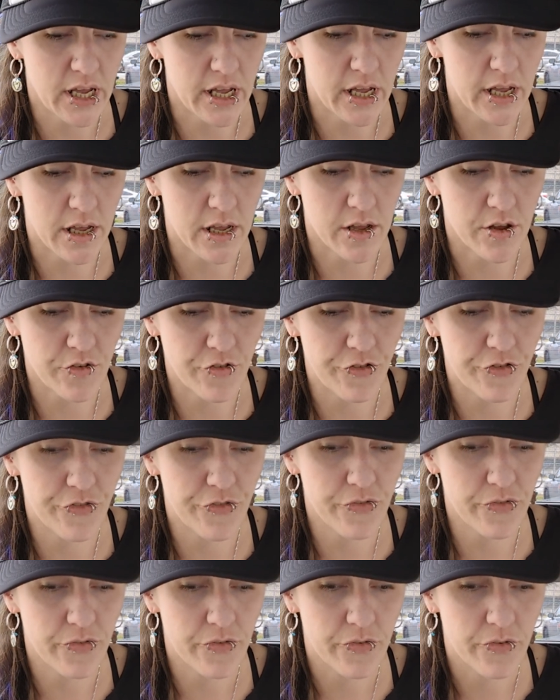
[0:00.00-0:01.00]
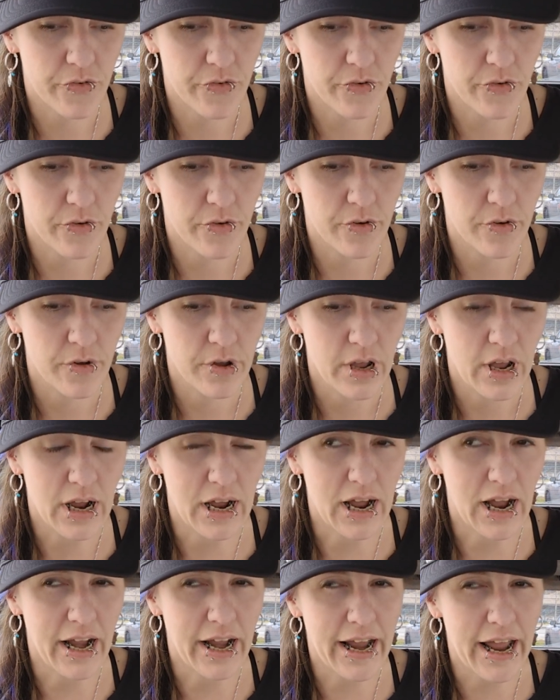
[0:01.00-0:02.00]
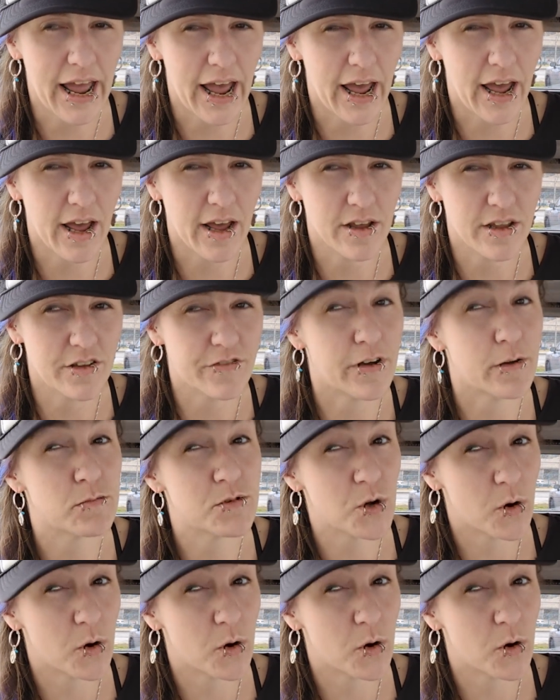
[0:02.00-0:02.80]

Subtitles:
if I'm